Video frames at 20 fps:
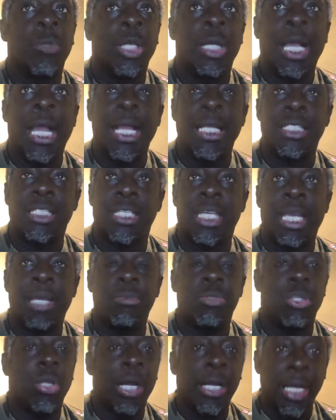It
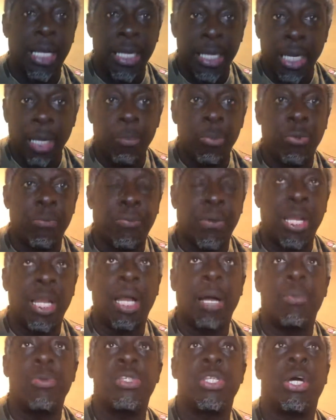seems like a number of
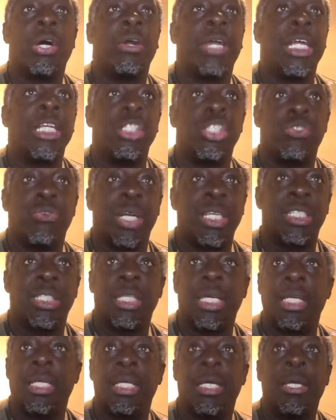clubs are
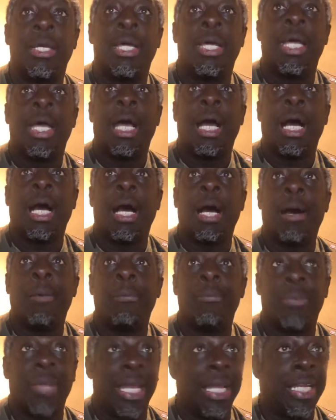interested
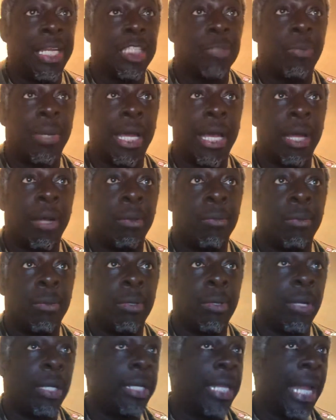in this player,
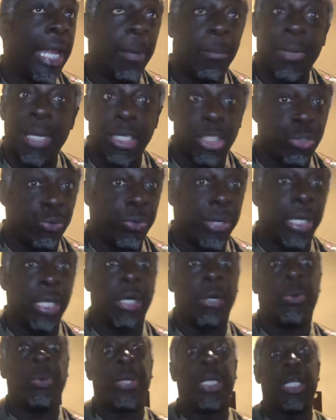namely Torino, we